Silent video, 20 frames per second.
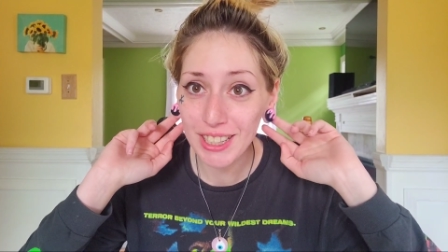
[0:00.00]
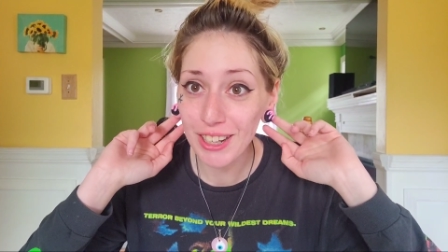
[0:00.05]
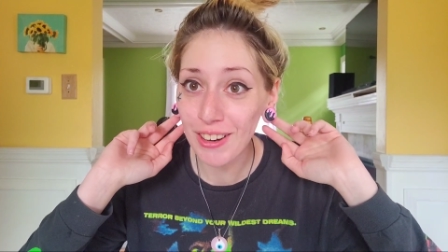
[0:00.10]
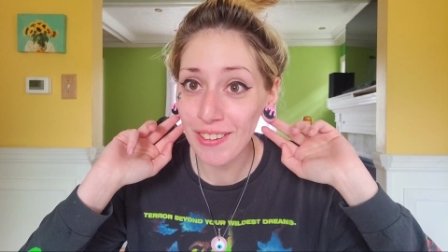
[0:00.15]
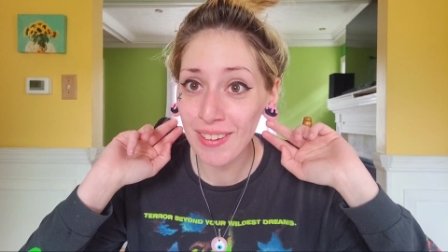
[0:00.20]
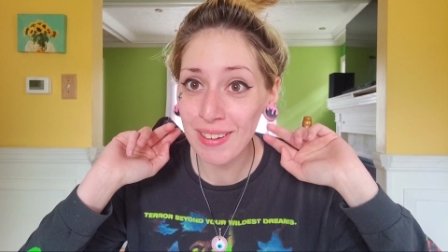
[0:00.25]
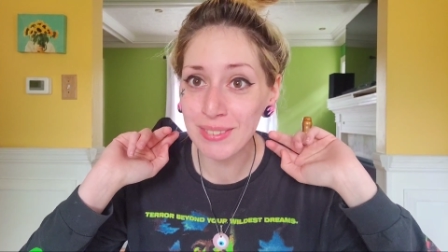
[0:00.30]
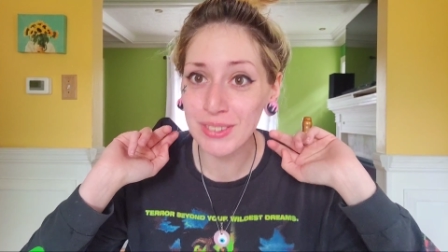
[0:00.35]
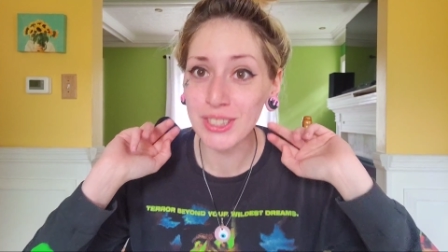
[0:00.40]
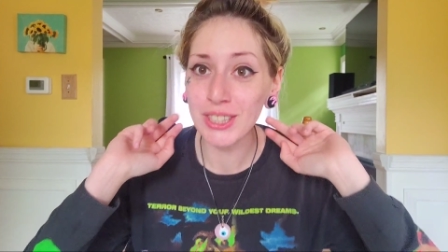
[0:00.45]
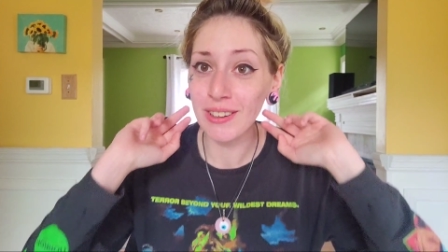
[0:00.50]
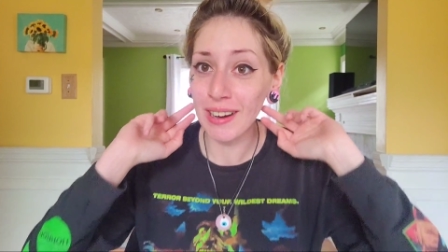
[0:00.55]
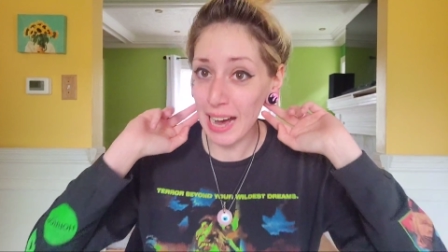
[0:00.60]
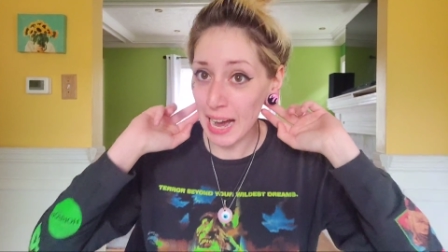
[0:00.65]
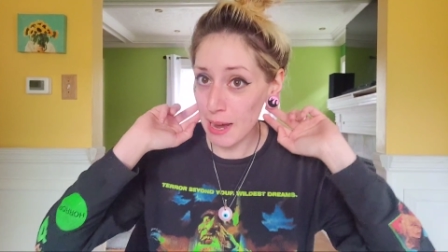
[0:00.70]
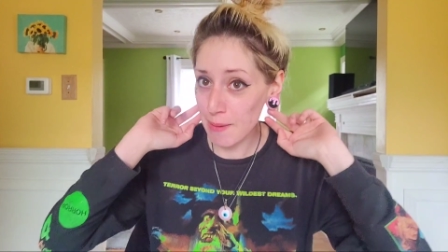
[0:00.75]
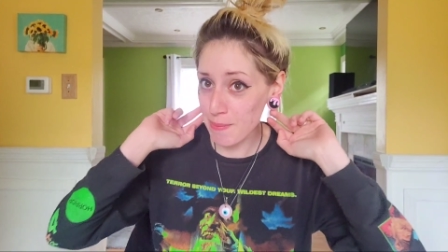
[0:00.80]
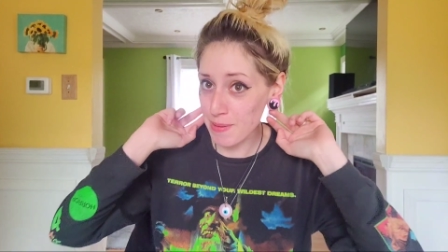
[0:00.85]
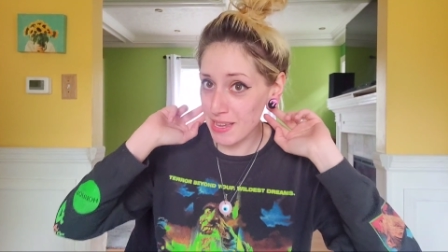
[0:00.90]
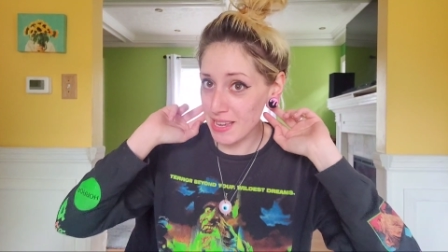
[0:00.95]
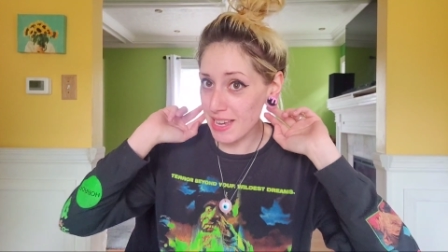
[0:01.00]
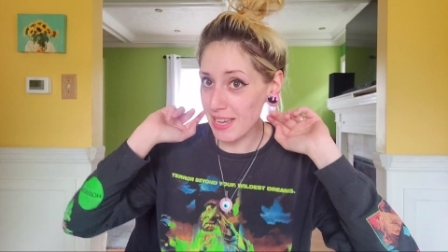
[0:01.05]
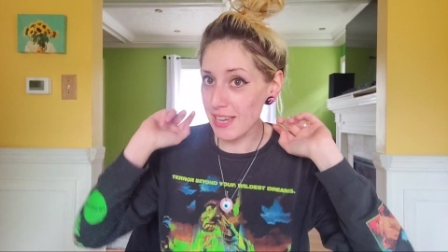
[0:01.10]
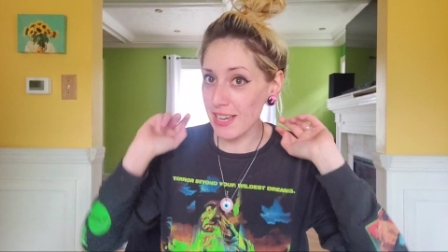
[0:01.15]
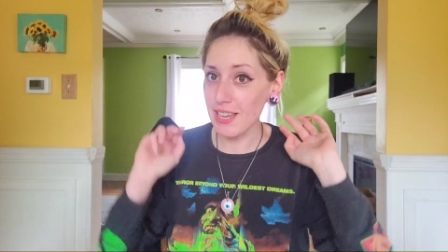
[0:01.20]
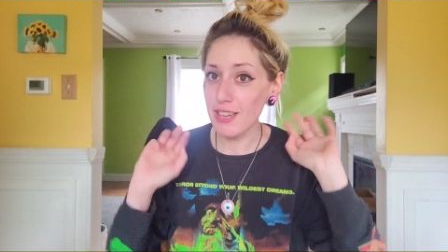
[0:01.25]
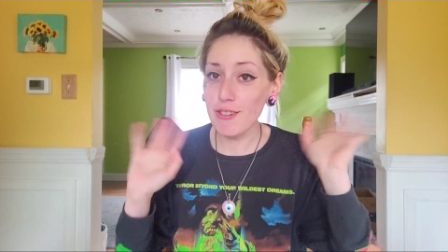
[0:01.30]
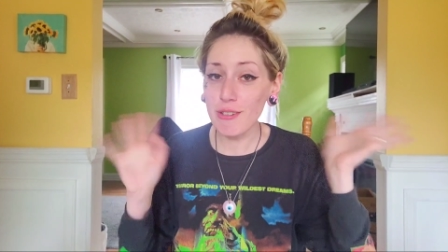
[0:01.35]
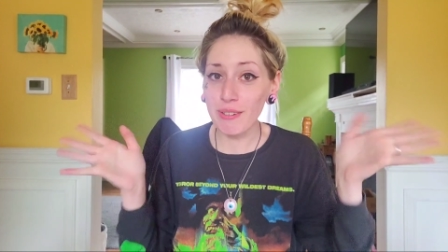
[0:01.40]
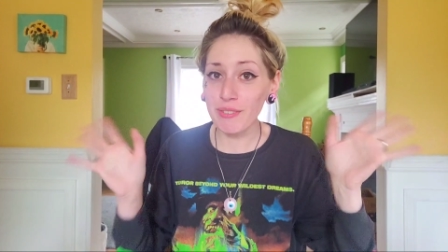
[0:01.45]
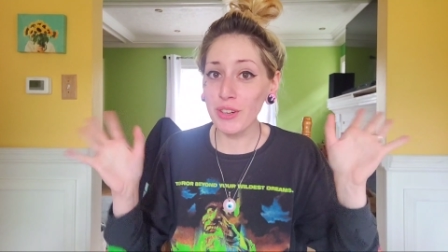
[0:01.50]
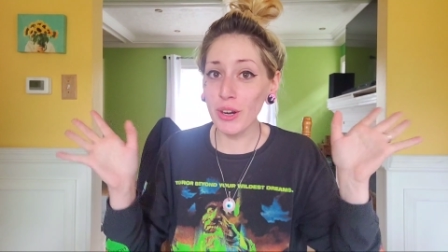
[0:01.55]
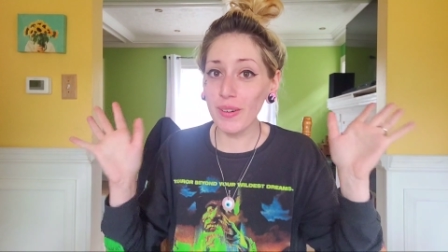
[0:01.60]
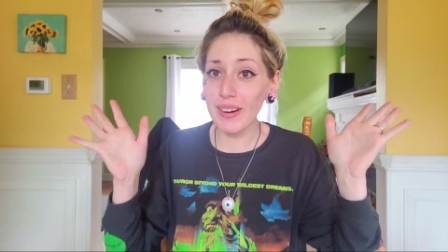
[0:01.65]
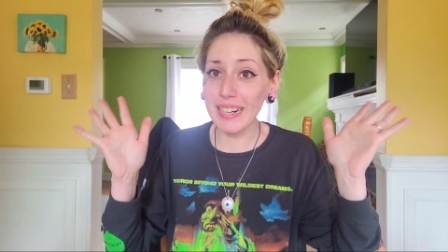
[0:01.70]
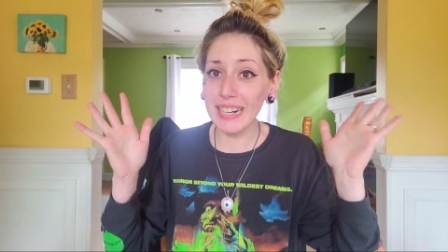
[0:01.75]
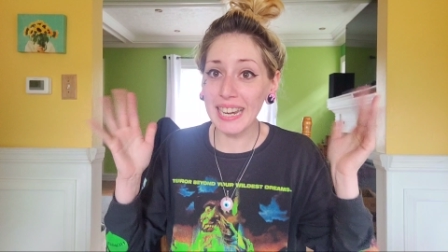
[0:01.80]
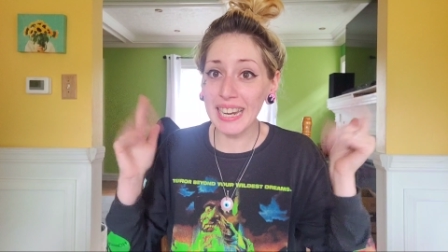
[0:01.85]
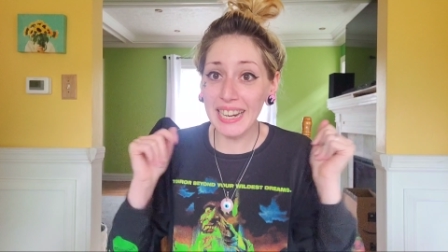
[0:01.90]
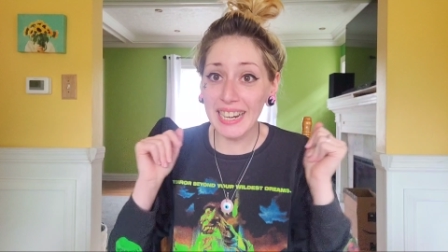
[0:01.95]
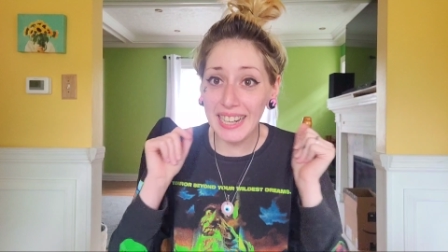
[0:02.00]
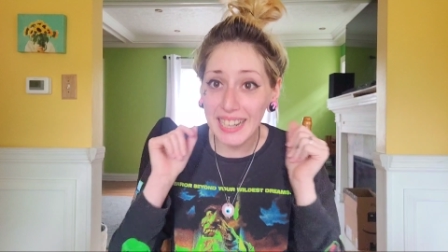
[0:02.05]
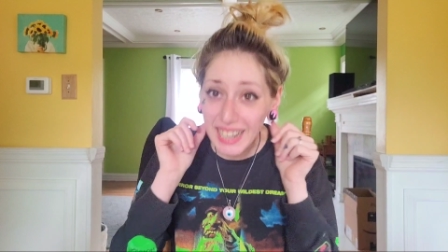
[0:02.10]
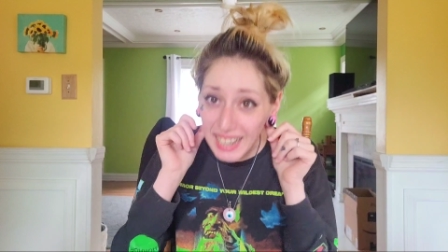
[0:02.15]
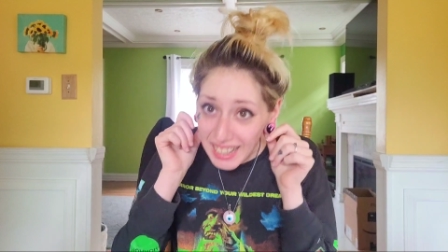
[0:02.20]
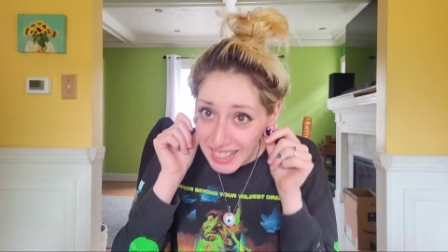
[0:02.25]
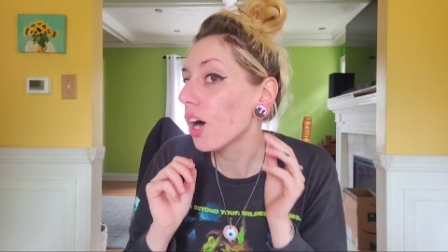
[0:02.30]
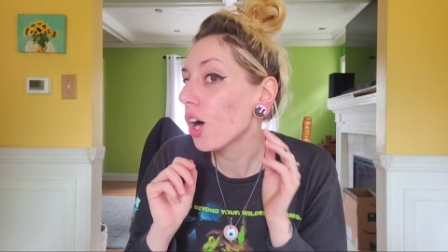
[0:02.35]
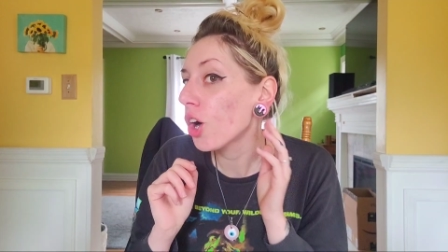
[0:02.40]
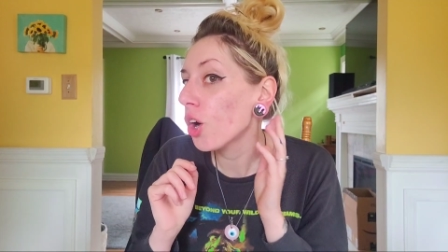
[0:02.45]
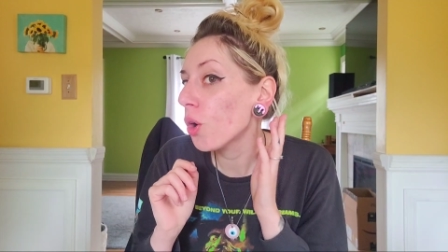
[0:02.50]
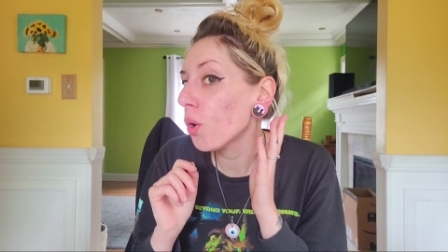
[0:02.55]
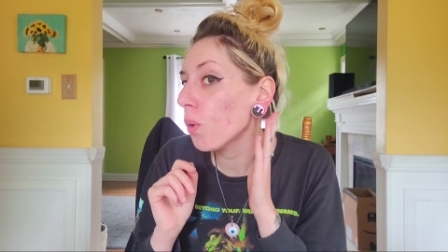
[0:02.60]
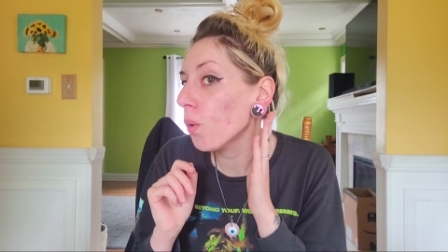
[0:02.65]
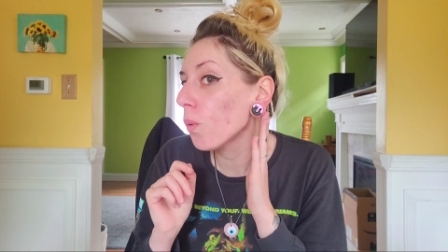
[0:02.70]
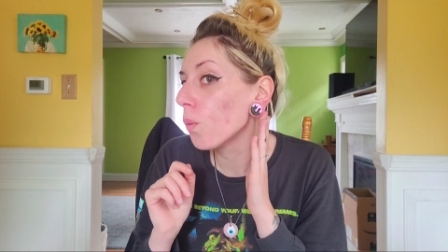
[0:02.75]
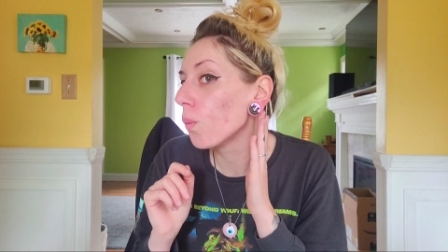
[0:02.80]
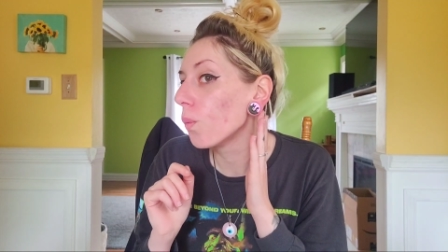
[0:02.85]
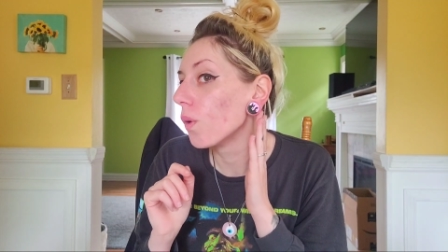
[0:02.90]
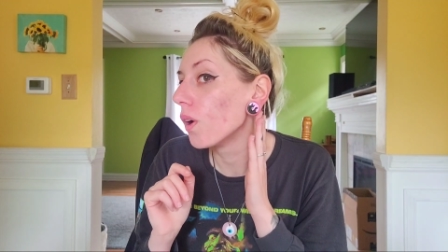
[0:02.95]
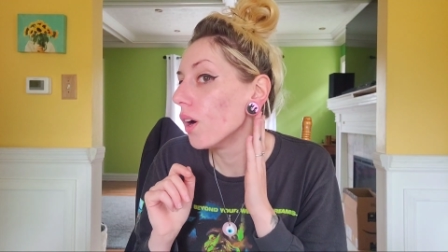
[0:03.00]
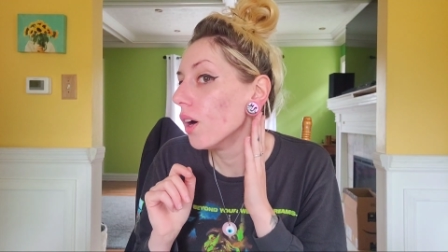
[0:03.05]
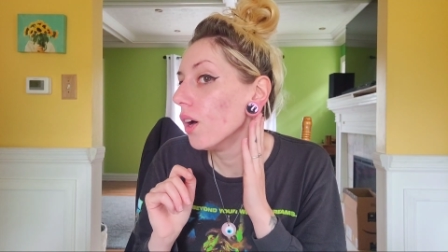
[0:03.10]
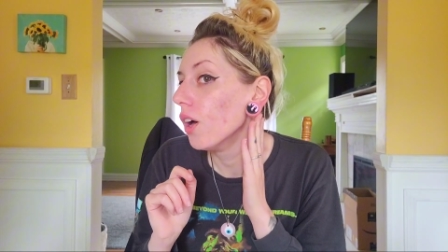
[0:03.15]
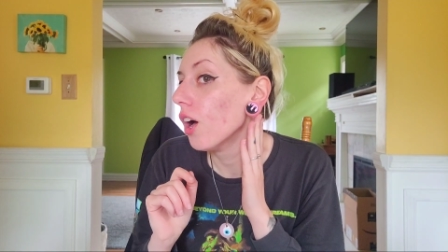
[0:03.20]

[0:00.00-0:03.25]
Oh, I'm so happy. You have no idea. Oh.